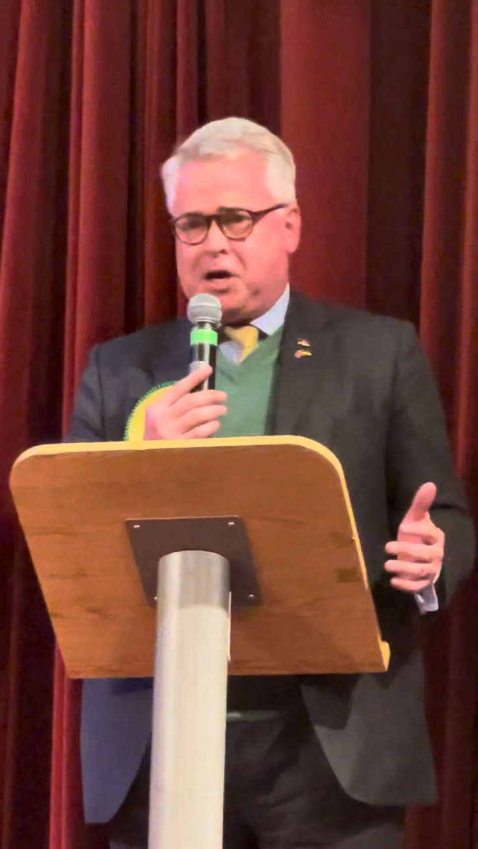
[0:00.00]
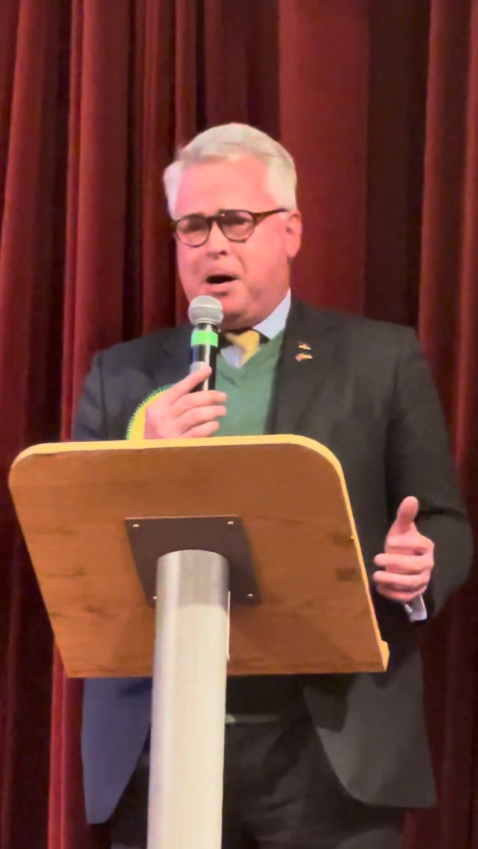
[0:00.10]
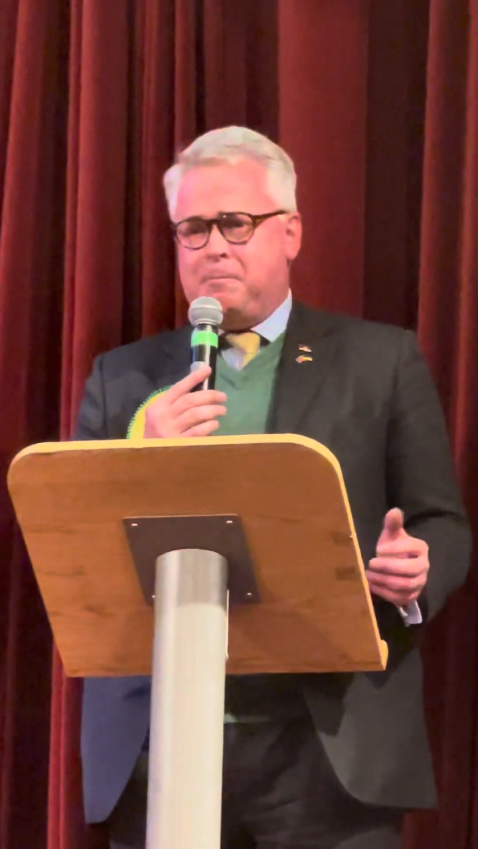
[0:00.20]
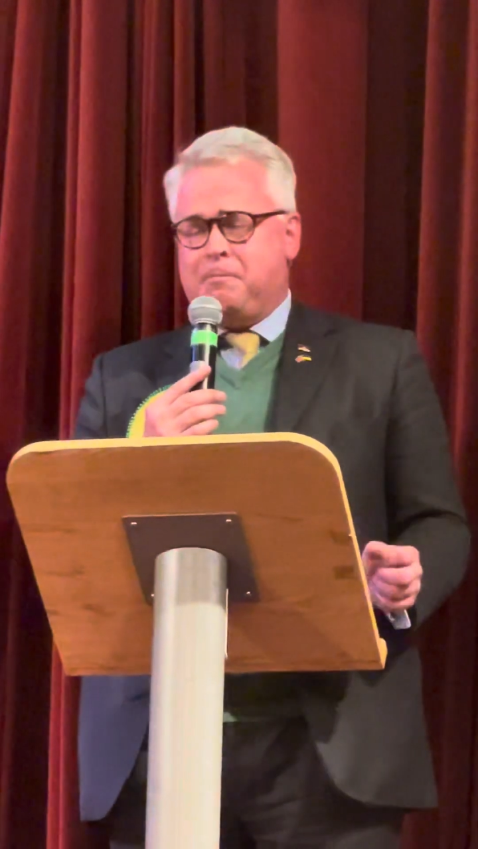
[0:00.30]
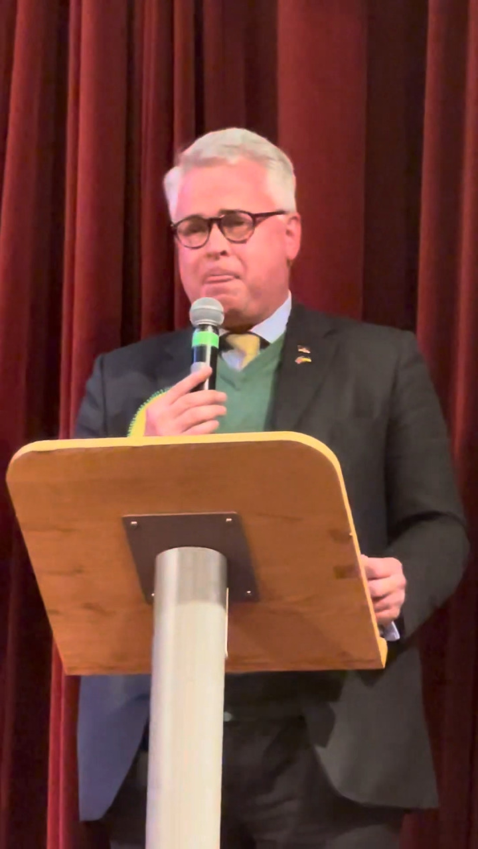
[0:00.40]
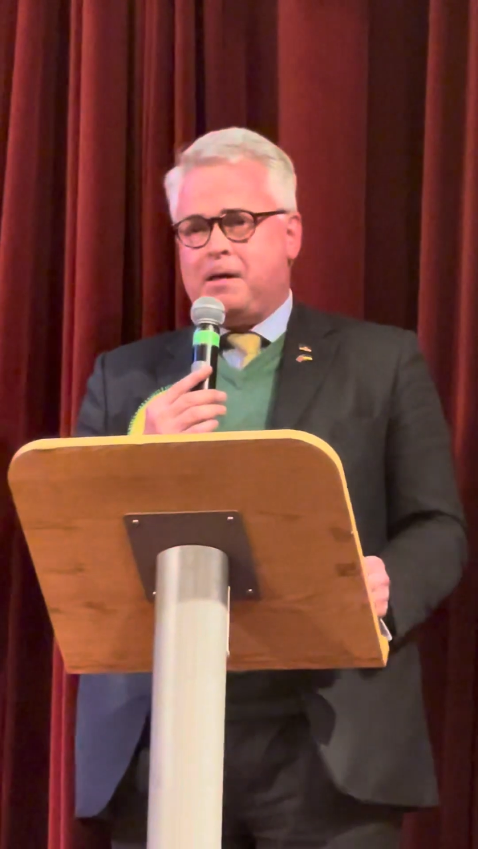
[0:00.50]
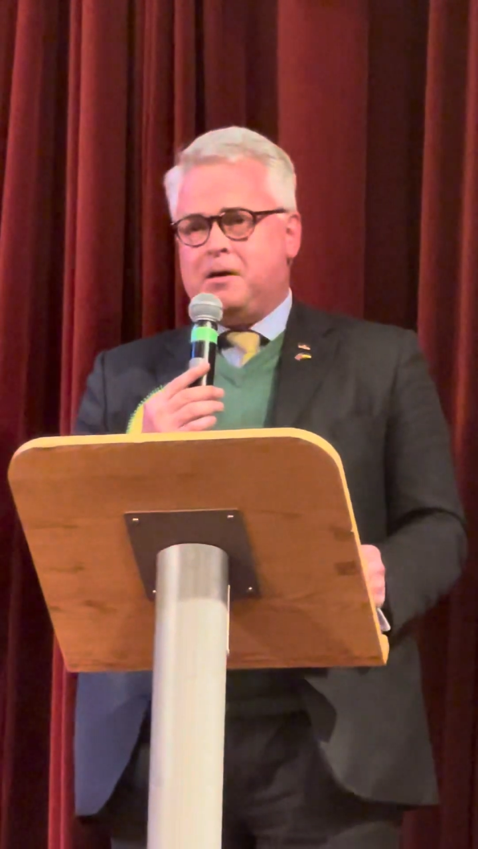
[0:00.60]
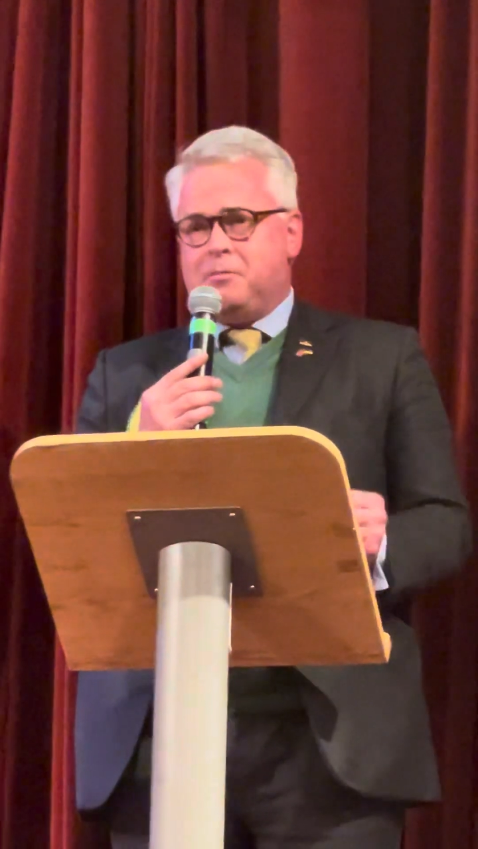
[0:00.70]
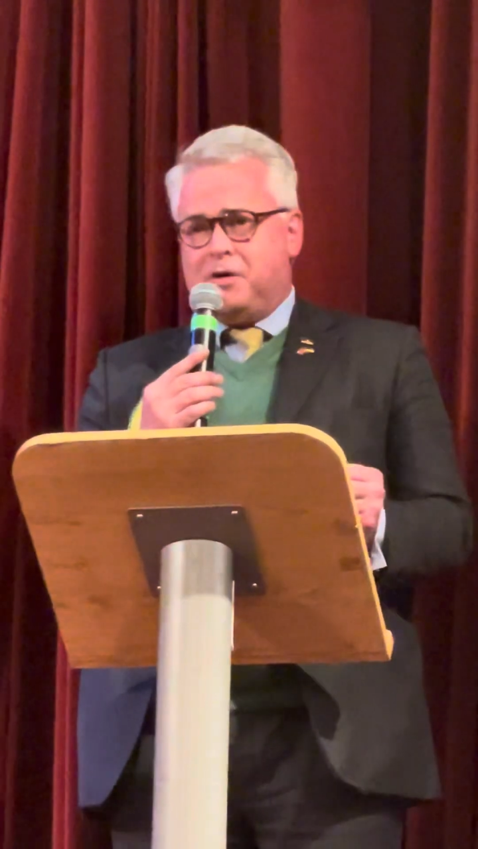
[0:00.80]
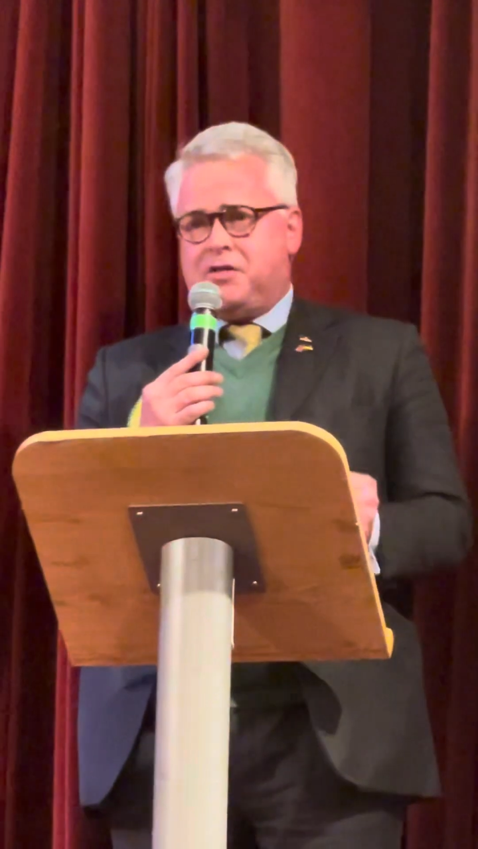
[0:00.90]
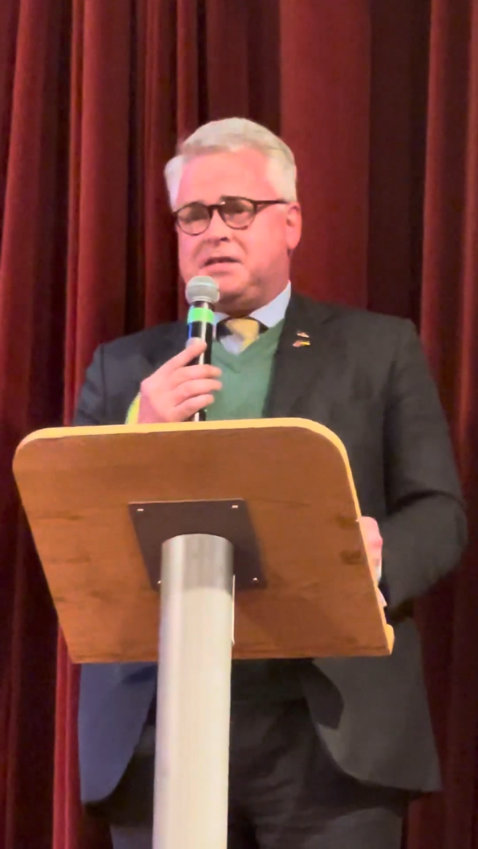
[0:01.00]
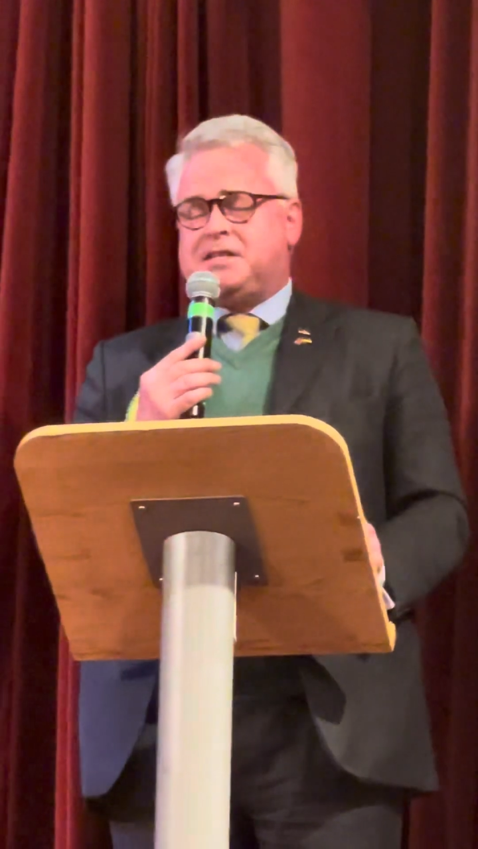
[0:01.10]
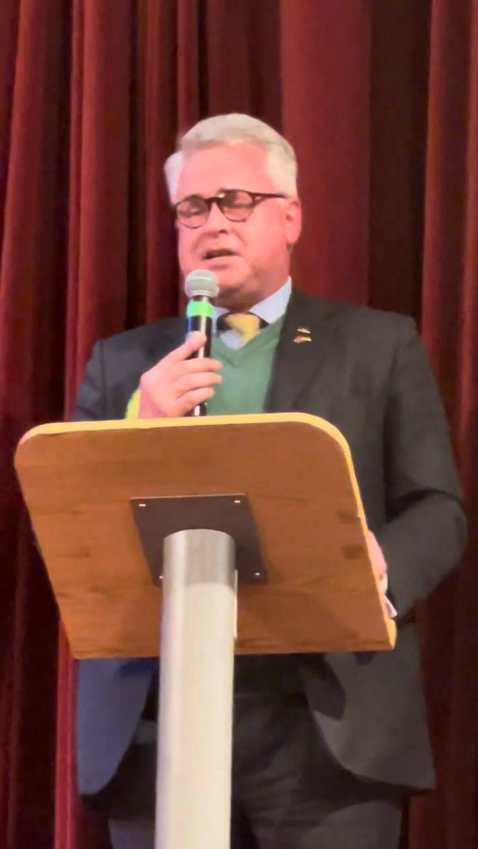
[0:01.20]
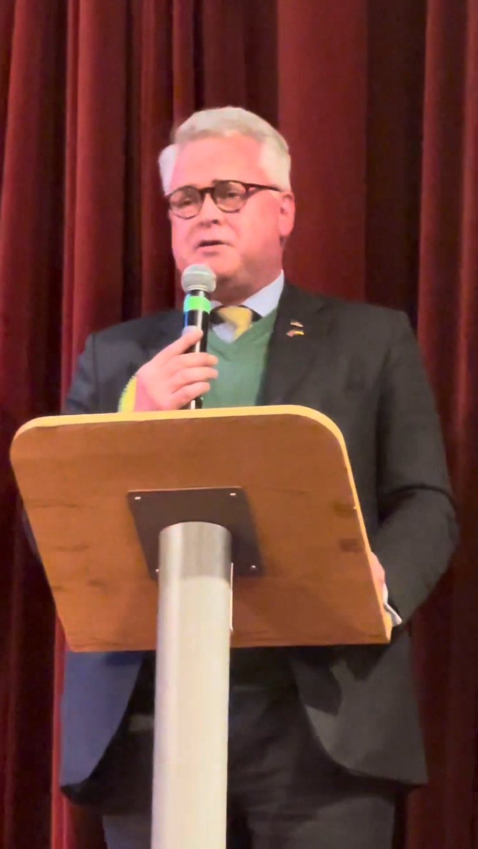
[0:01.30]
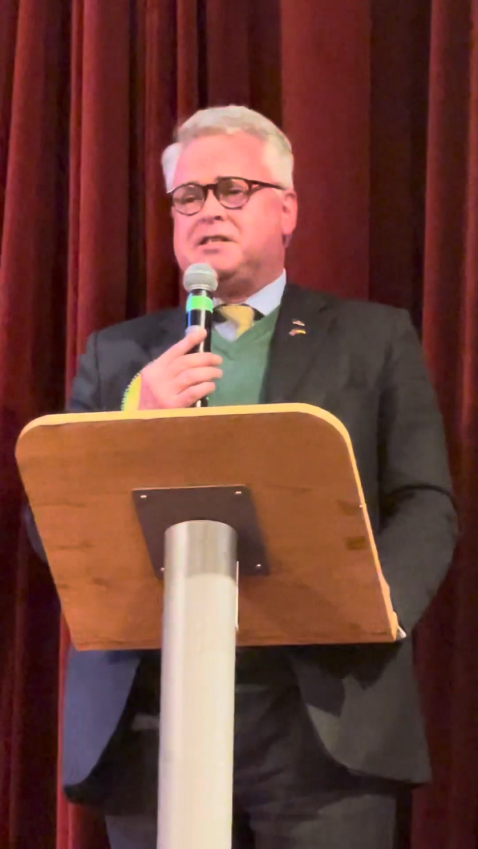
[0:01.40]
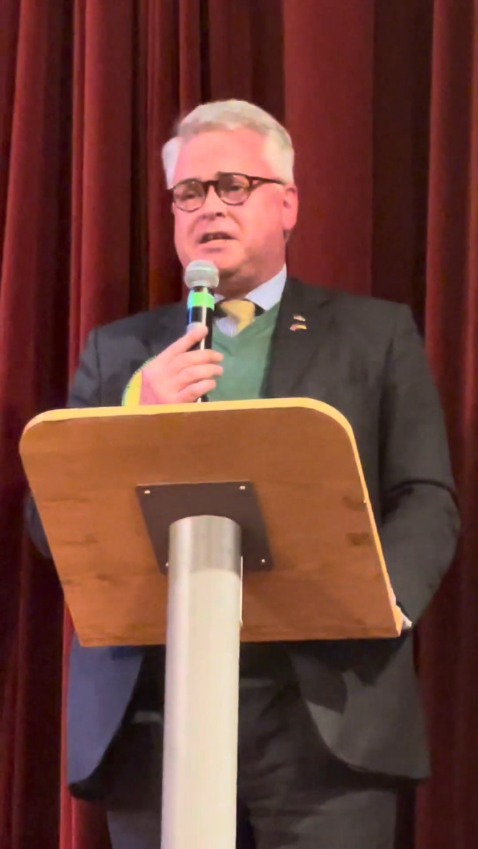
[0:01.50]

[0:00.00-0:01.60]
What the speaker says: come, but this year is